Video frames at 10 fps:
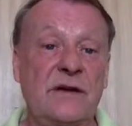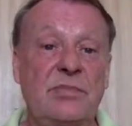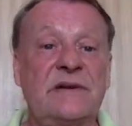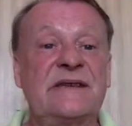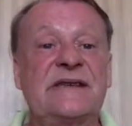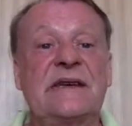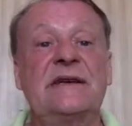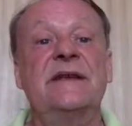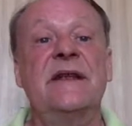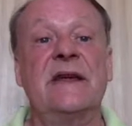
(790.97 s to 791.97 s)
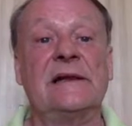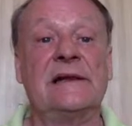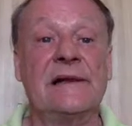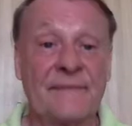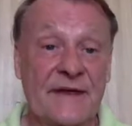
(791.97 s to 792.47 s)
Pleasant 0,
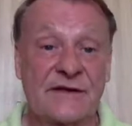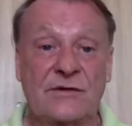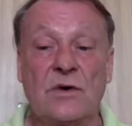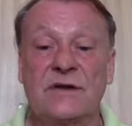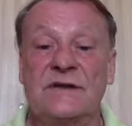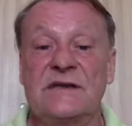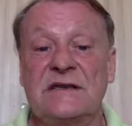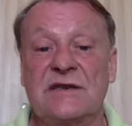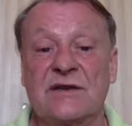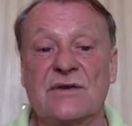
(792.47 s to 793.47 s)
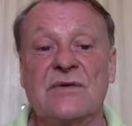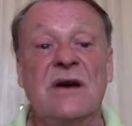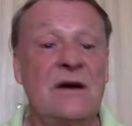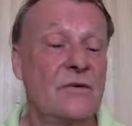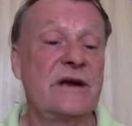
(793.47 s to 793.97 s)
Swansea 2.
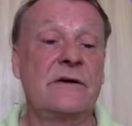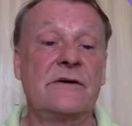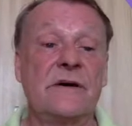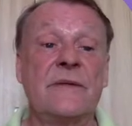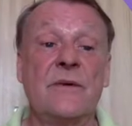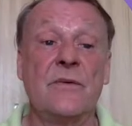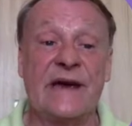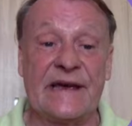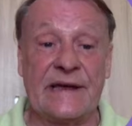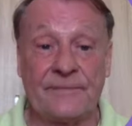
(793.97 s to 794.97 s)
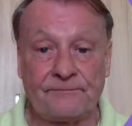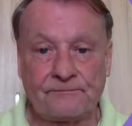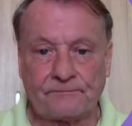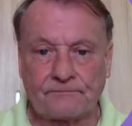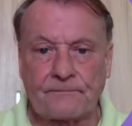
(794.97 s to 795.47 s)
We are on the way.
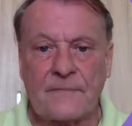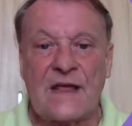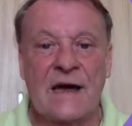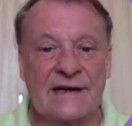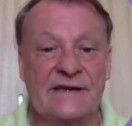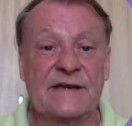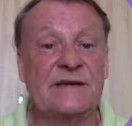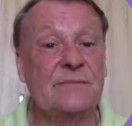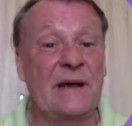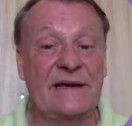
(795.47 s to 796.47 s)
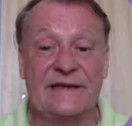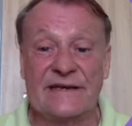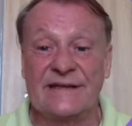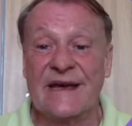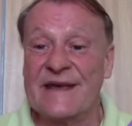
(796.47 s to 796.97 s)
I
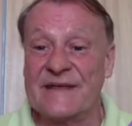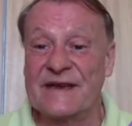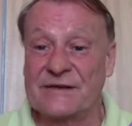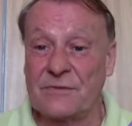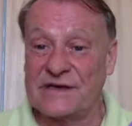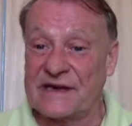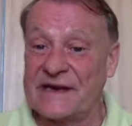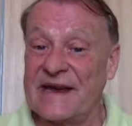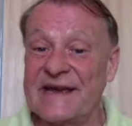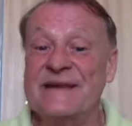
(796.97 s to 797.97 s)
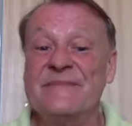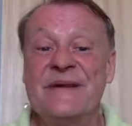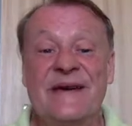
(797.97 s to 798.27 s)
suspected this was a game